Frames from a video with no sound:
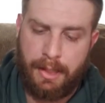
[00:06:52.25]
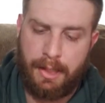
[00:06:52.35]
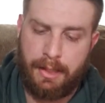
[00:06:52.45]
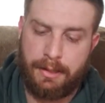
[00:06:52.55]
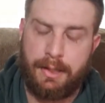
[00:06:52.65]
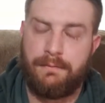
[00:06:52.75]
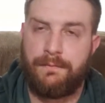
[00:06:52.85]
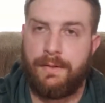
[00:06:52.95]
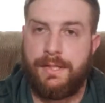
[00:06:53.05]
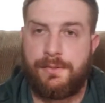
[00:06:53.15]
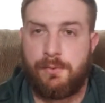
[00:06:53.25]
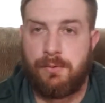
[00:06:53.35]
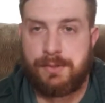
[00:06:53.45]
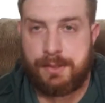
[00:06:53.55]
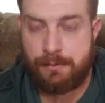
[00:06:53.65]
Gun-free
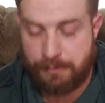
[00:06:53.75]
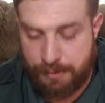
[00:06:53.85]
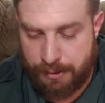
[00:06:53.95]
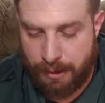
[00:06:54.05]
school zones.